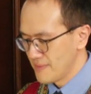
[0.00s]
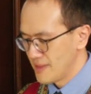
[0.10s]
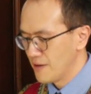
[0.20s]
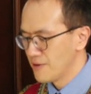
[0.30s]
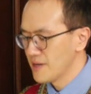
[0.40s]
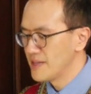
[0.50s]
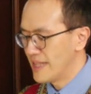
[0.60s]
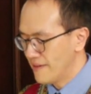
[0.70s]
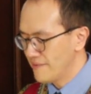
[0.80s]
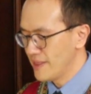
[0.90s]
they will
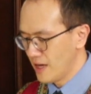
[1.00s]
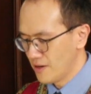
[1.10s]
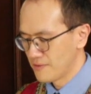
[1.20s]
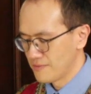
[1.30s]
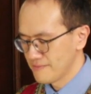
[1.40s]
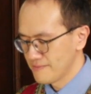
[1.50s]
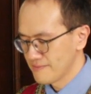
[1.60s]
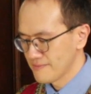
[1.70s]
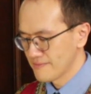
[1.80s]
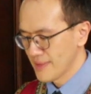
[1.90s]
never know.
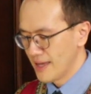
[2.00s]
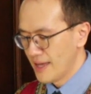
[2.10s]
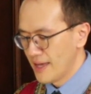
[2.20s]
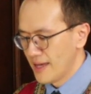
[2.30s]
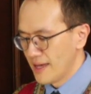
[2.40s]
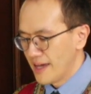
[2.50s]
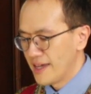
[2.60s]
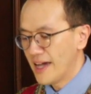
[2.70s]
And